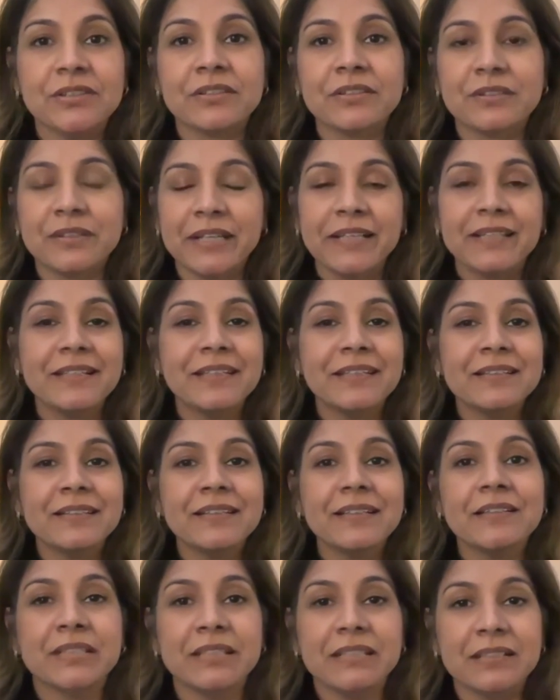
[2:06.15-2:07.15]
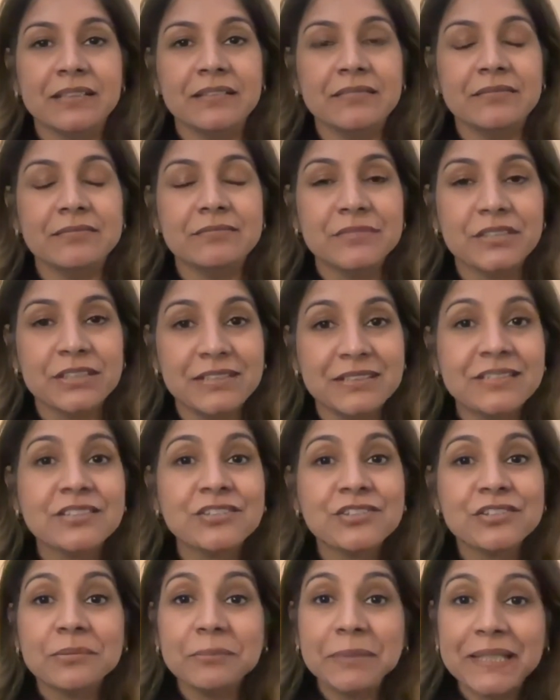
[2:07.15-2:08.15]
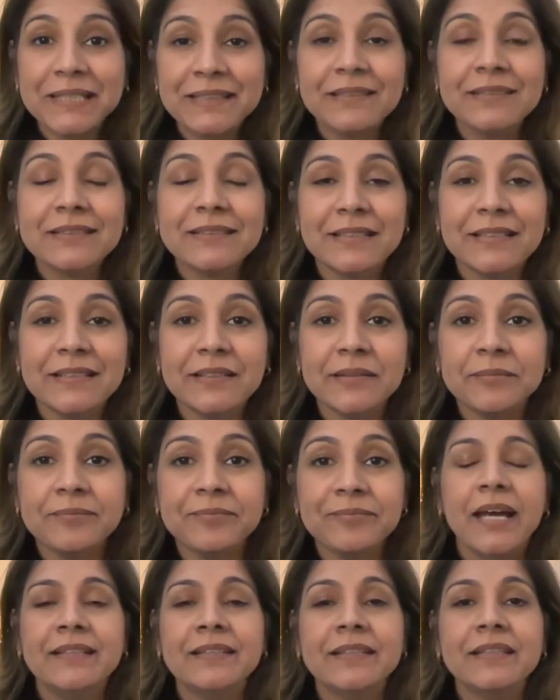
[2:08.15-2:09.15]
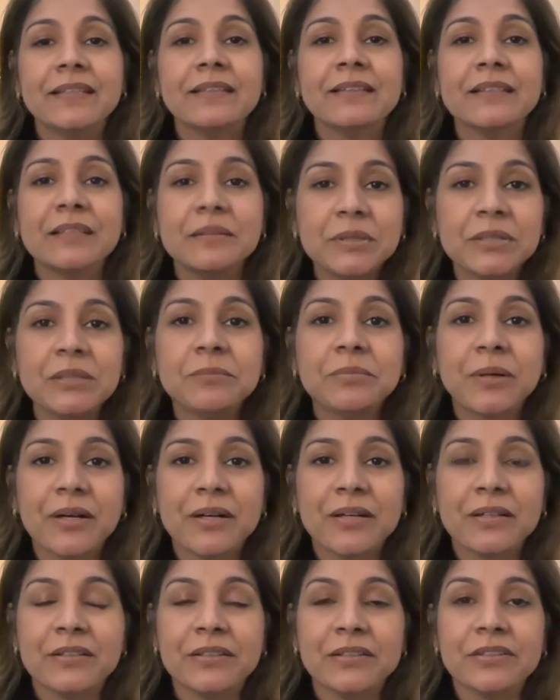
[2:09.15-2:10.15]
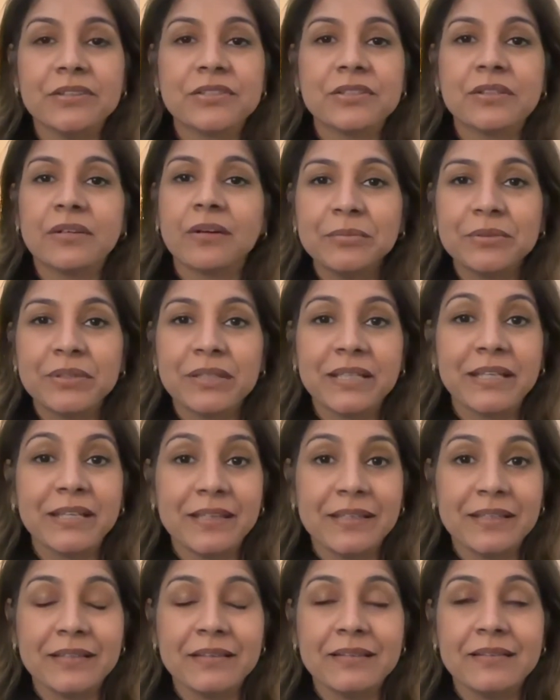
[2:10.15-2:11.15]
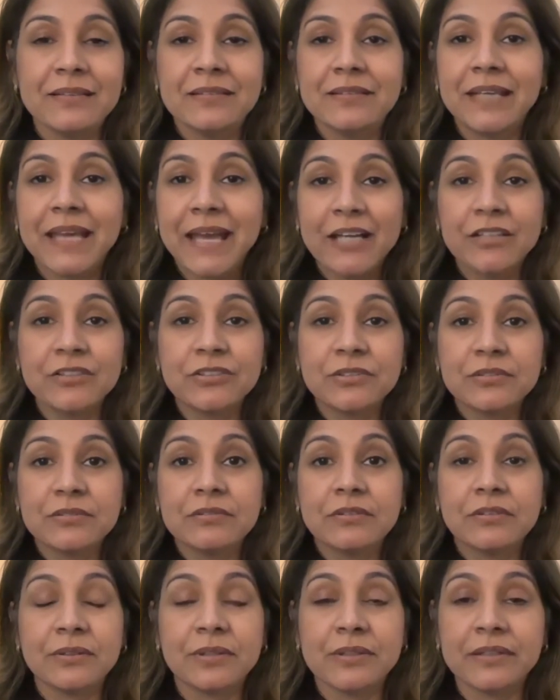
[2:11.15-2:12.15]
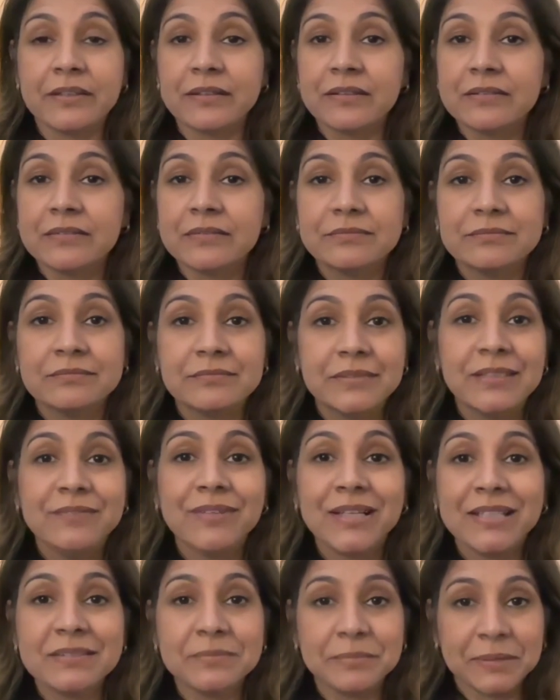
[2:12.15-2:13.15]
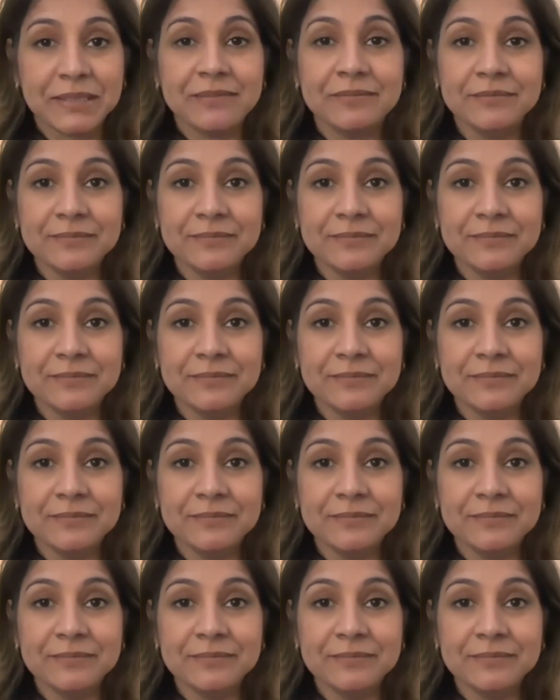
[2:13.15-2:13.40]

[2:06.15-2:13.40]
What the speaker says: You're creating the decision-making team, and then the limited partners are bringing in cash or their investment,